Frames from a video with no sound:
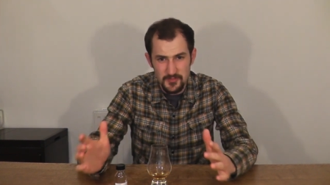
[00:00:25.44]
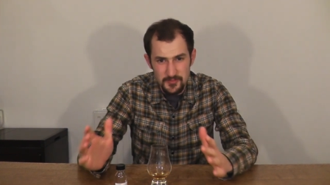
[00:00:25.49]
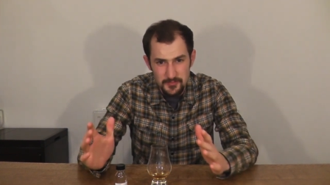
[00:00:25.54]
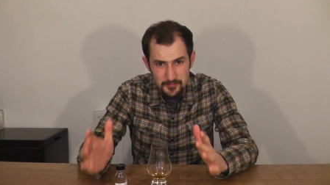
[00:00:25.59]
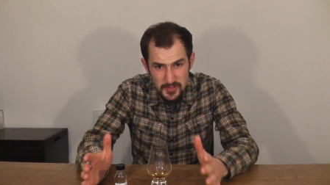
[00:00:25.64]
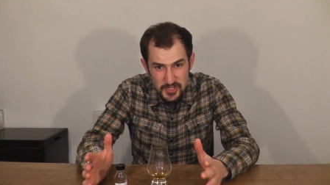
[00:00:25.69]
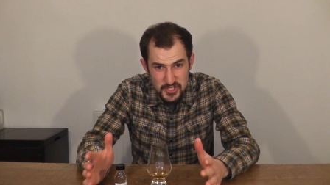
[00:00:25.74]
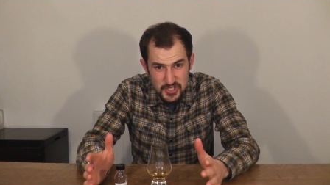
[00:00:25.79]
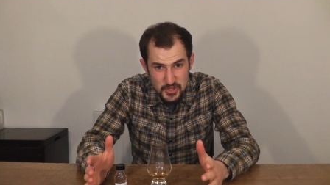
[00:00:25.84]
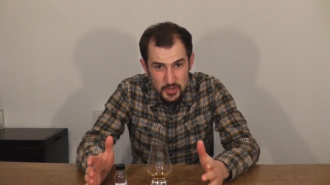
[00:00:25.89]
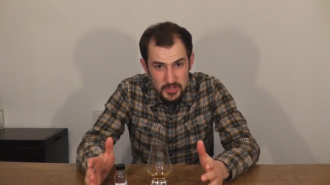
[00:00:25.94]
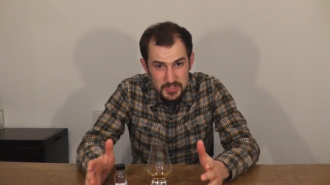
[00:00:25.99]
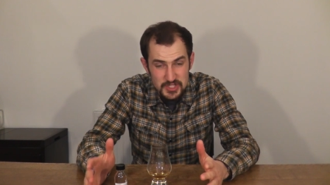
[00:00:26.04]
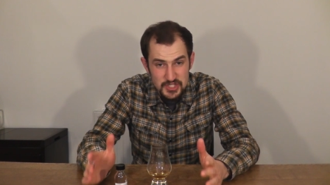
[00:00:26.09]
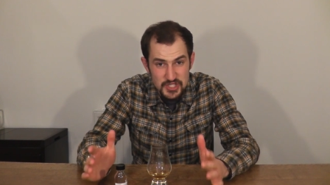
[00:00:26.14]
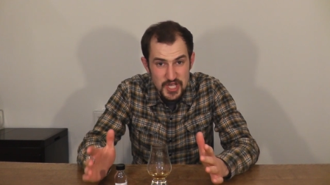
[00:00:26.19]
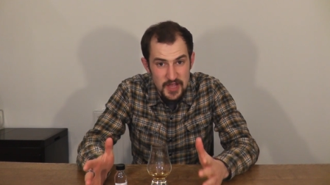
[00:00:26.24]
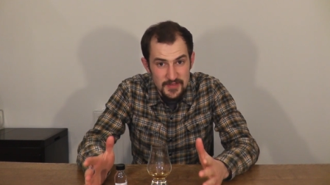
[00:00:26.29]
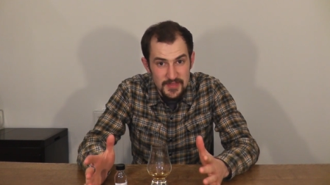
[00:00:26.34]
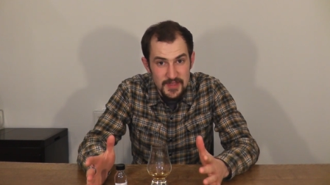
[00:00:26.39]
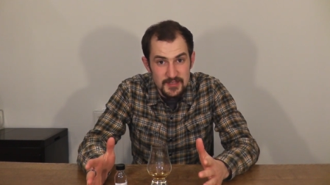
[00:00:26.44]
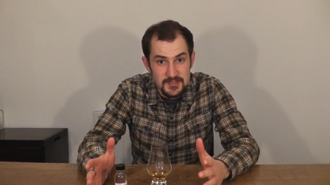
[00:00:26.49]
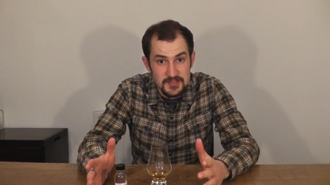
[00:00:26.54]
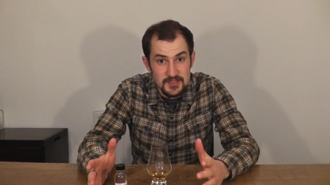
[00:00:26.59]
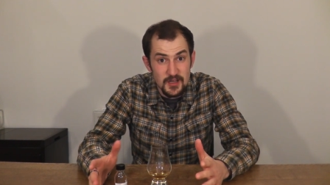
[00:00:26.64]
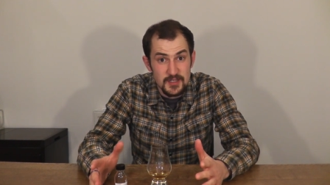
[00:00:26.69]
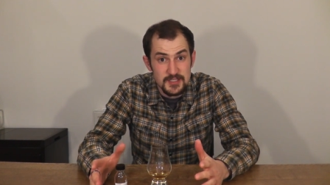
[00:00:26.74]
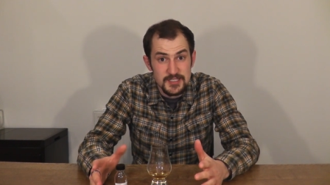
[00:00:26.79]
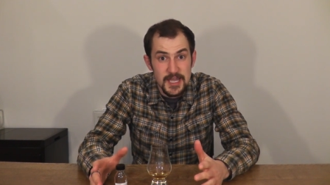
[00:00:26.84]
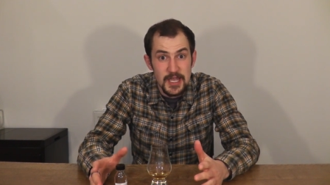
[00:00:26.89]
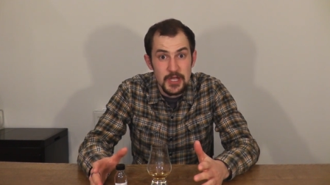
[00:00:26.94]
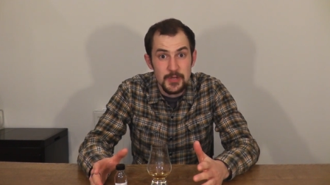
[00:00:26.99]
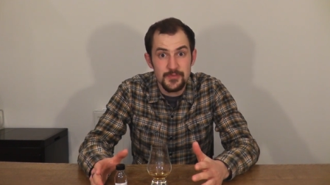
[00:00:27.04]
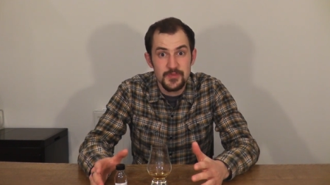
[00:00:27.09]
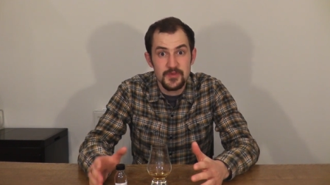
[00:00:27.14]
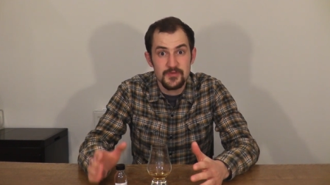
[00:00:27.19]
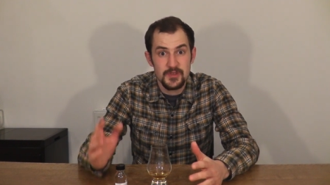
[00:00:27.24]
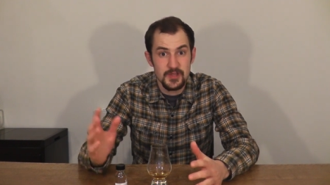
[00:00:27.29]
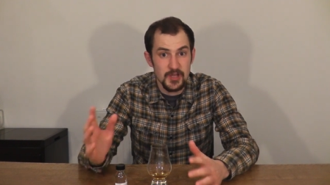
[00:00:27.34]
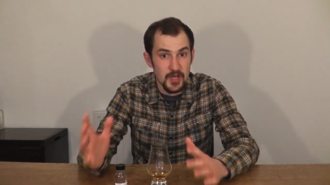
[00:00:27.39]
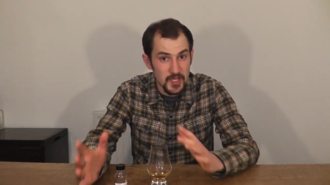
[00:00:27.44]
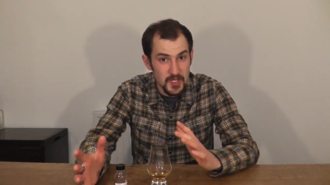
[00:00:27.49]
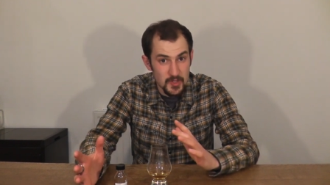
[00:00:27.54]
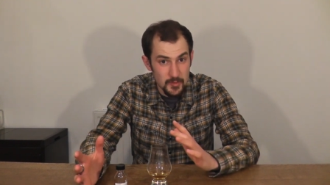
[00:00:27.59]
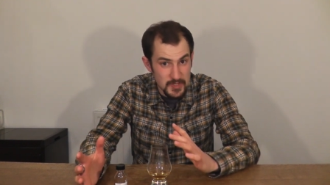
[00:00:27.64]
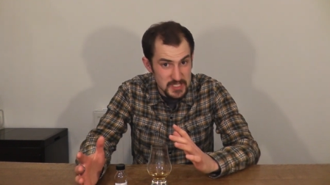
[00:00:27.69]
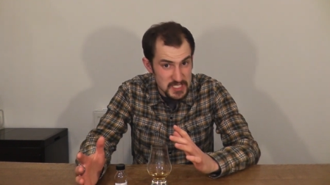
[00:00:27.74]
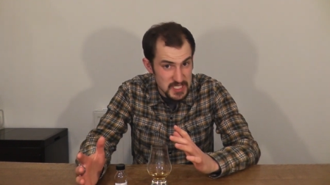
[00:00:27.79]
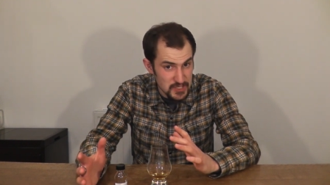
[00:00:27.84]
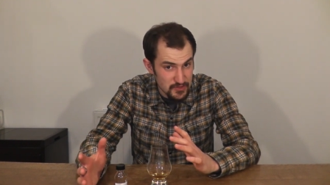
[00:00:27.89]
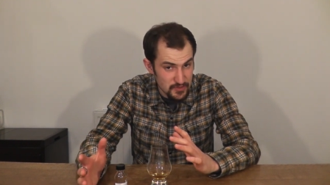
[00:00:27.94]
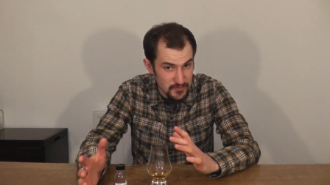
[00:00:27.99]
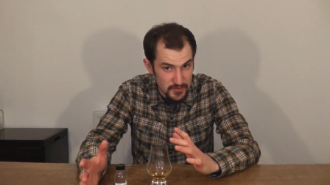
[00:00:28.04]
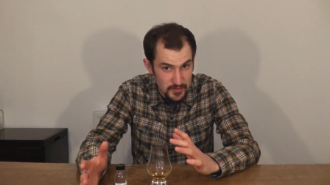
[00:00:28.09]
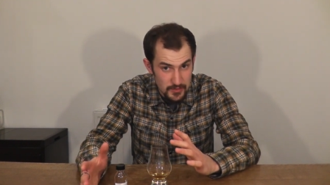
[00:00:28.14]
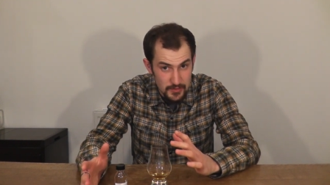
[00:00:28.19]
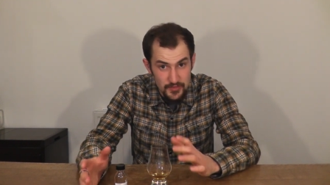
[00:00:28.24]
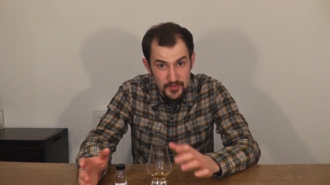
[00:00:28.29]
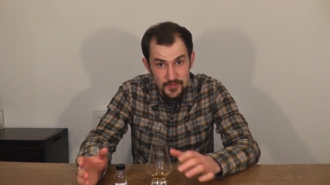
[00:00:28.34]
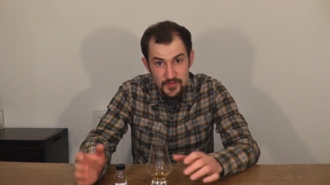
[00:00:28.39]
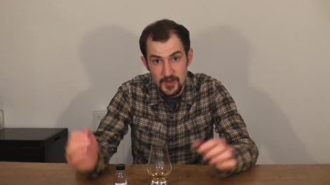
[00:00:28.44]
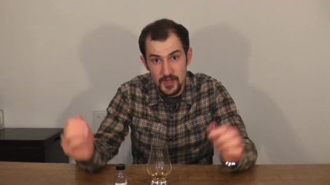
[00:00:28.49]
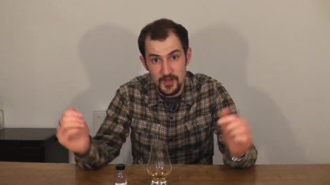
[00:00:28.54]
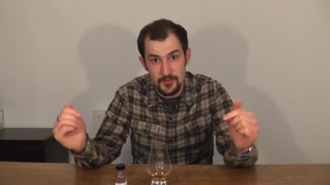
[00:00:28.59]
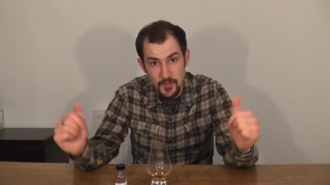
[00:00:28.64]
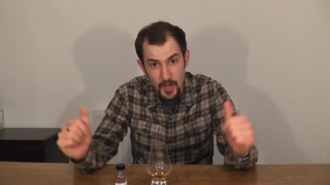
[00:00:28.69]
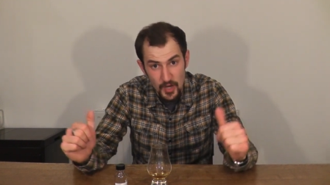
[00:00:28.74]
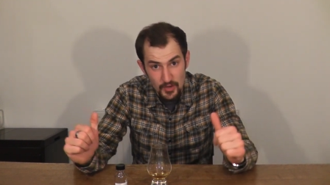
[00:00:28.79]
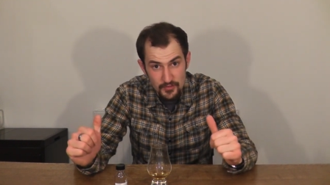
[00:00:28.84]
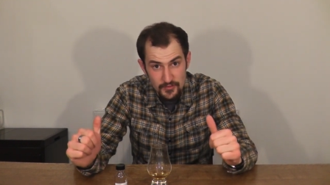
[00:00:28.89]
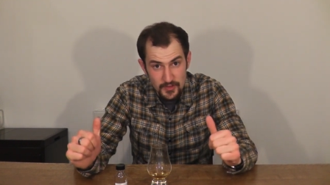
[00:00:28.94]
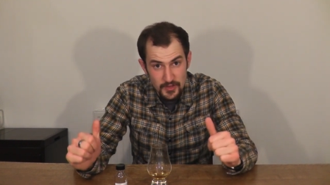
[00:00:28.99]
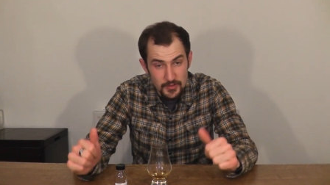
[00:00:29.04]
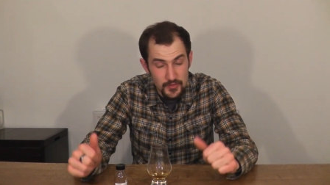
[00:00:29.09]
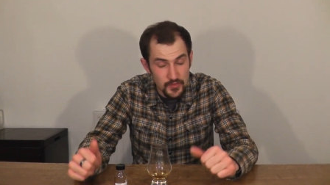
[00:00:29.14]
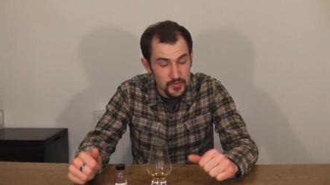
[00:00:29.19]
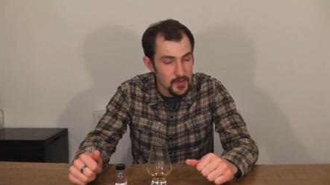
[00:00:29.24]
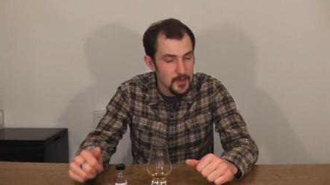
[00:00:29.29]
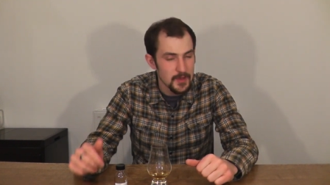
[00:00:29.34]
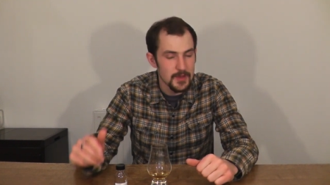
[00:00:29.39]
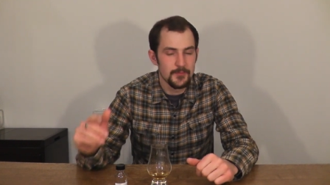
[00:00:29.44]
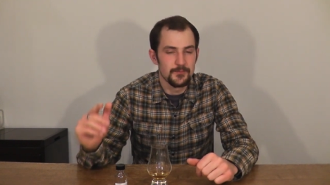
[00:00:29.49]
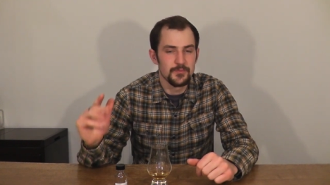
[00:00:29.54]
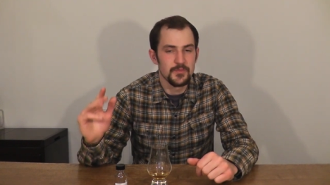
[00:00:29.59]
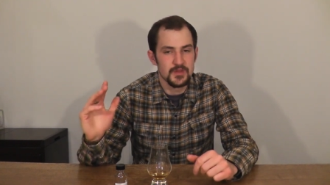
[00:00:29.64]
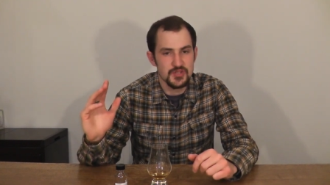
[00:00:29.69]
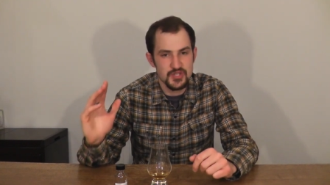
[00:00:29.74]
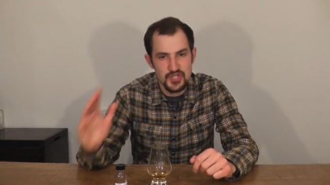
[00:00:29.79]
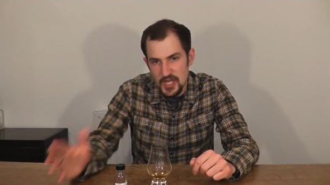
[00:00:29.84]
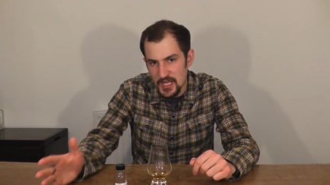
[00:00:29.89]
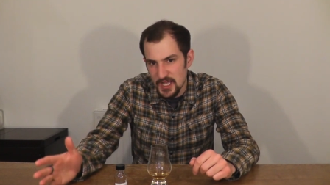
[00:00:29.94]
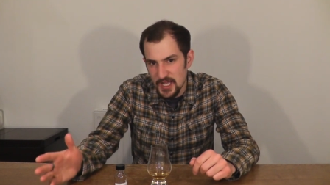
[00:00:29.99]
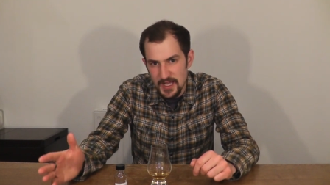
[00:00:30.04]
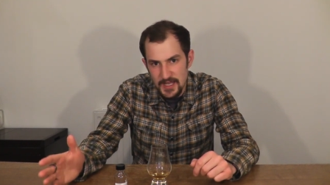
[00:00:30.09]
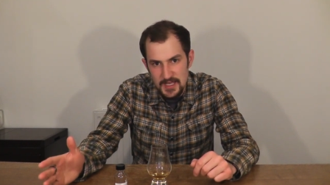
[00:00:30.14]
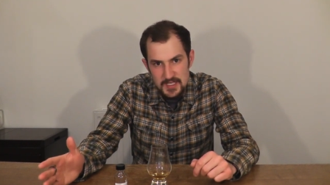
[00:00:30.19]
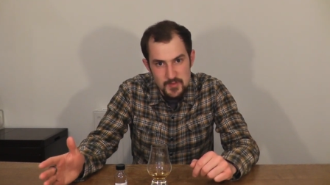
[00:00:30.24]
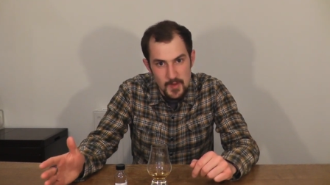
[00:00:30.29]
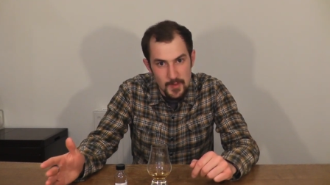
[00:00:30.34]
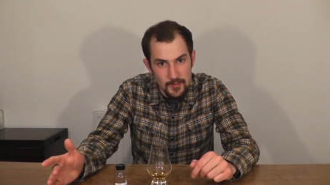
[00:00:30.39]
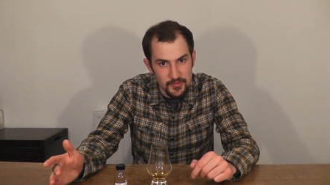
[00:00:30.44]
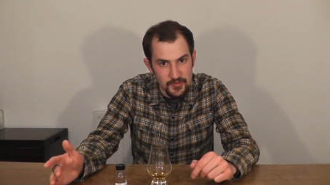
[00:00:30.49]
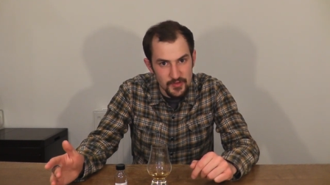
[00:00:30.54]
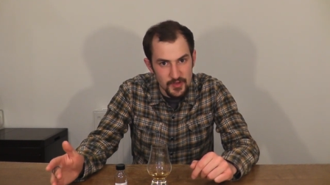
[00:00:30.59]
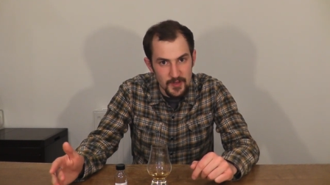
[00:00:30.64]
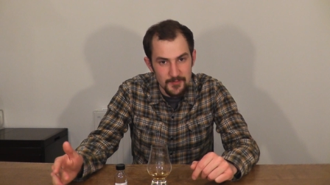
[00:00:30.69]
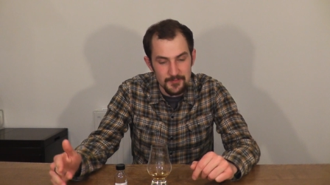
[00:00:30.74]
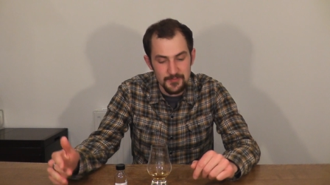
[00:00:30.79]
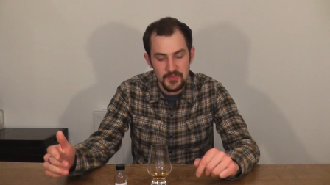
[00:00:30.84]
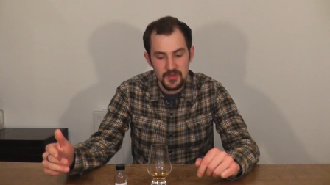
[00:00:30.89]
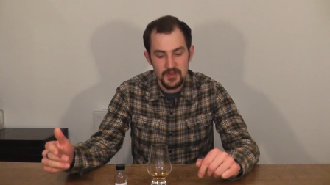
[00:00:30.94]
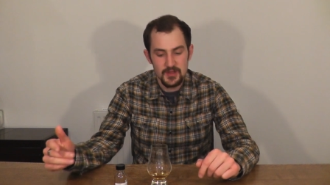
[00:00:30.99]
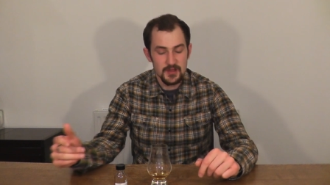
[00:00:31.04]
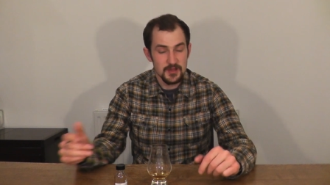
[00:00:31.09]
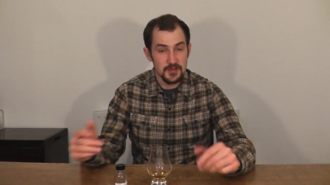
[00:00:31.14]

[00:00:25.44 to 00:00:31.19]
Be sure to check that site out. If you like your whiskey reviews, if you like my reviews, check out his website.